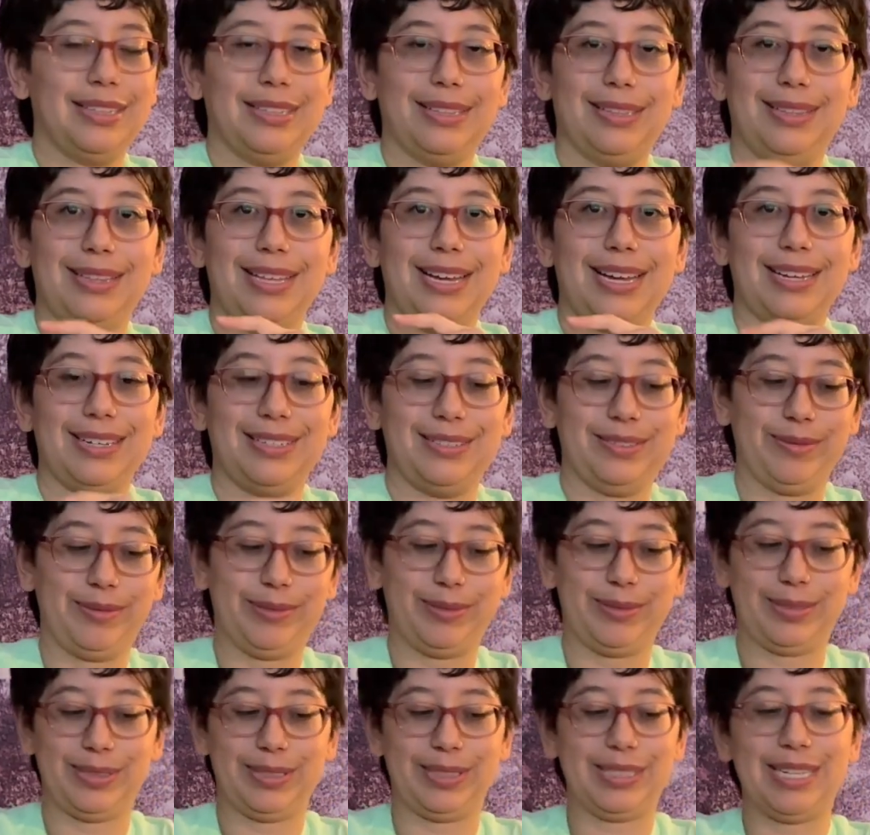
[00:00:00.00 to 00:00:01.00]

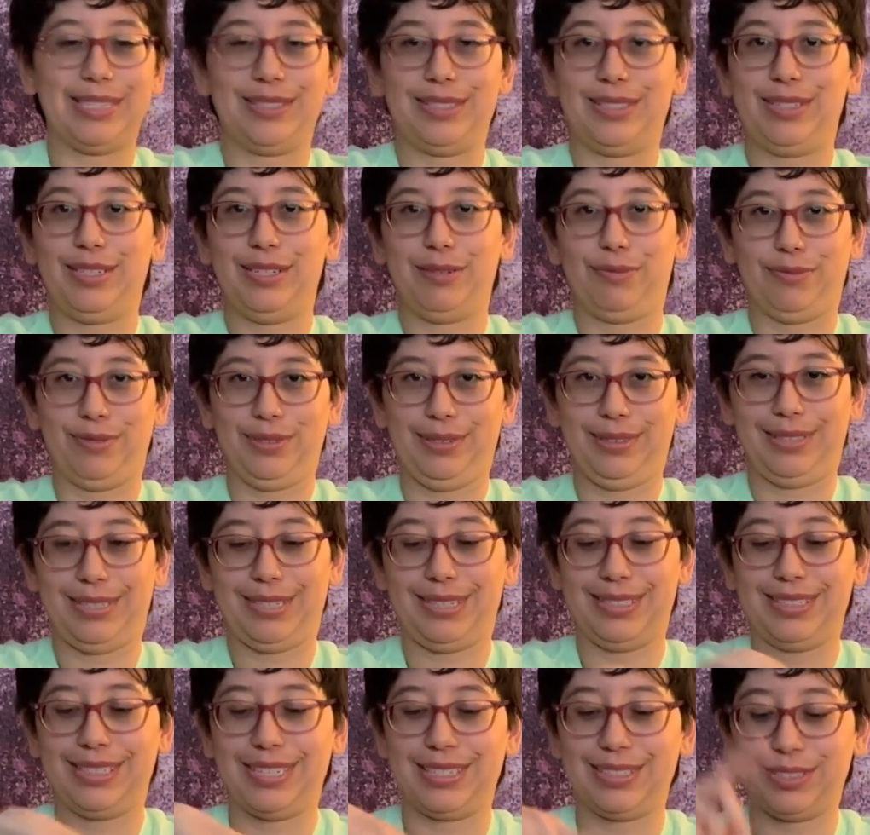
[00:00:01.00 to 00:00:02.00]
that's
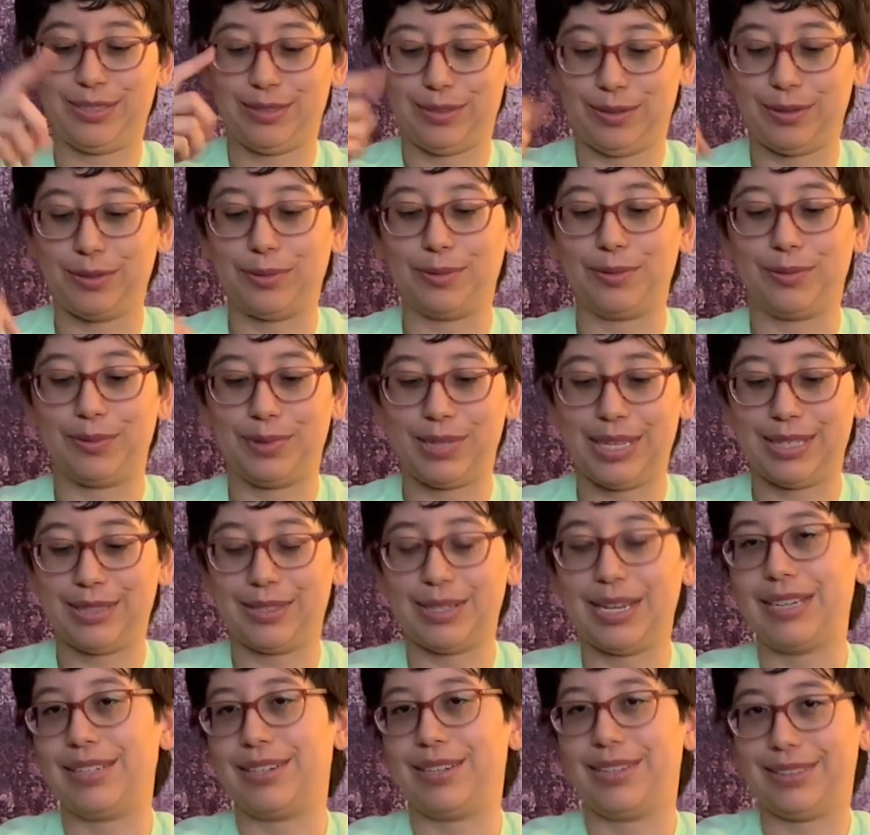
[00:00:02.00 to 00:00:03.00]
different.
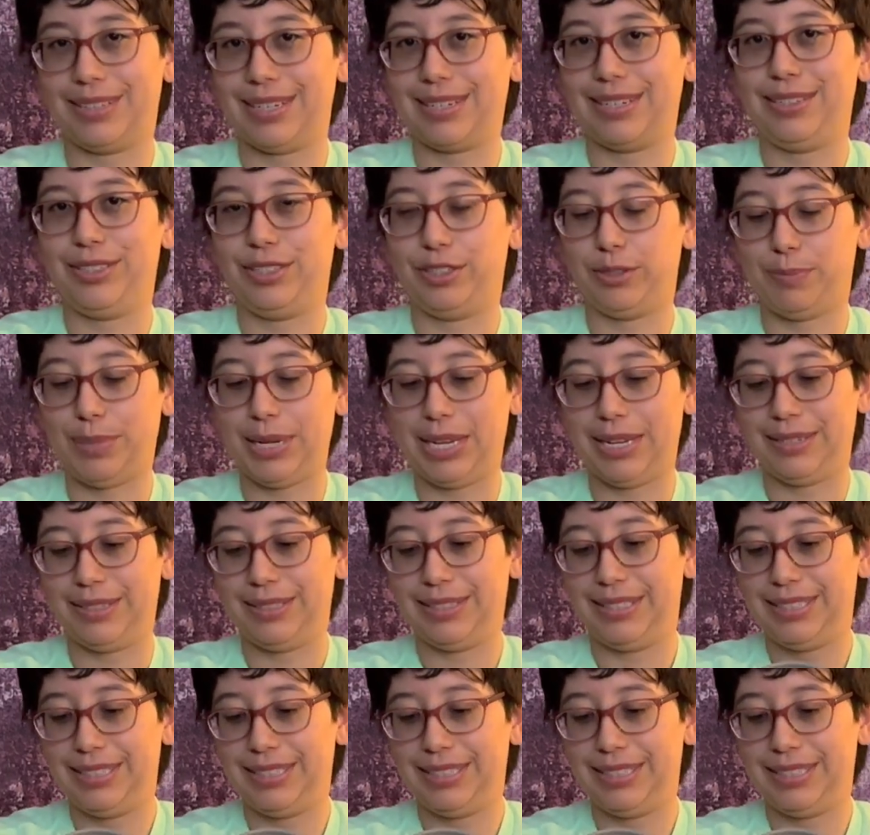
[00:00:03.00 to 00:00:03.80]
I got that in Japan.